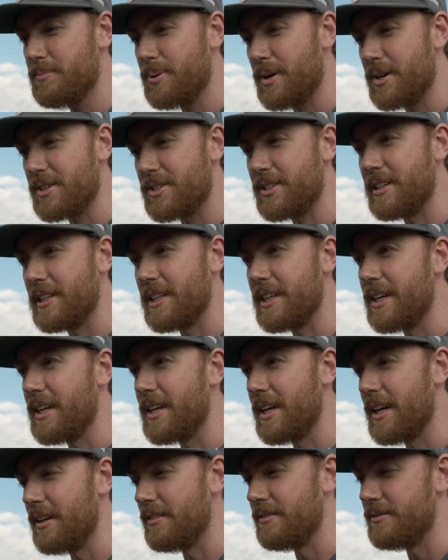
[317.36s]

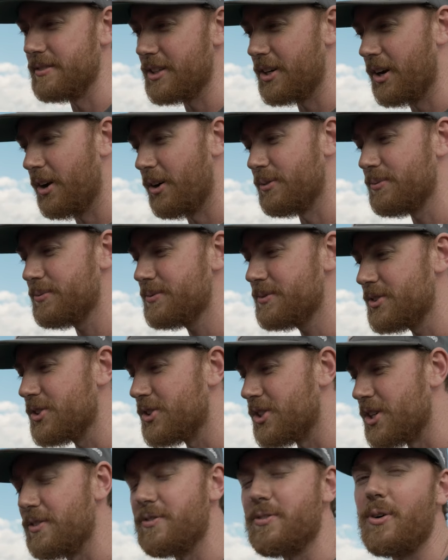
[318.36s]
personally and you know,
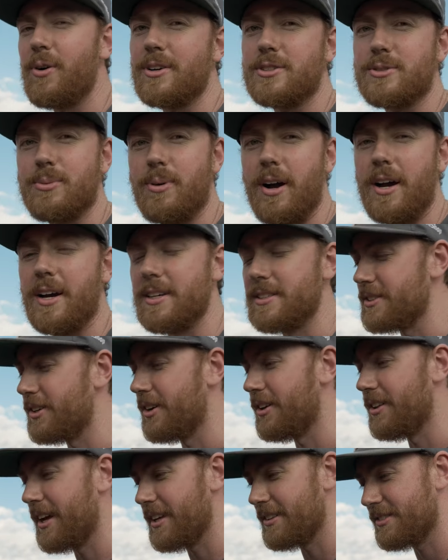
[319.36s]
G-force wise and
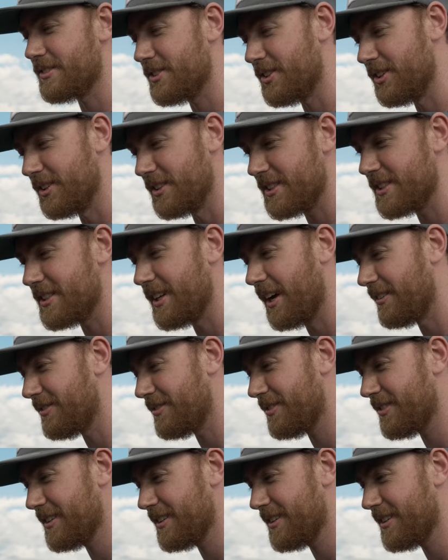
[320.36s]
all that good stuff.